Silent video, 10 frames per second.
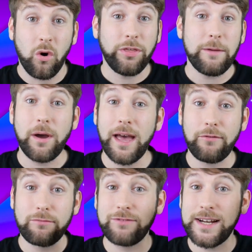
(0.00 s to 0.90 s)
Or they might
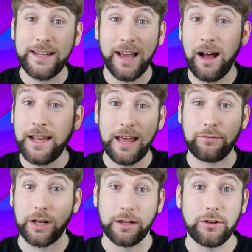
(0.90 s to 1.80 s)
have a really high
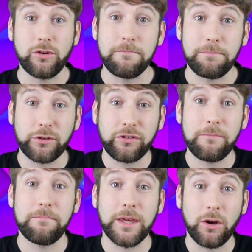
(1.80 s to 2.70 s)
level and you can push
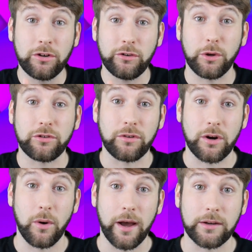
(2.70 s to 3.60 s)
them beyond what's
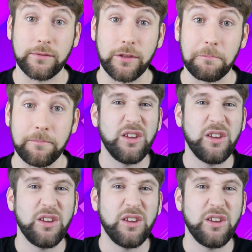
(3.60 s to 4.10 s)
required of them.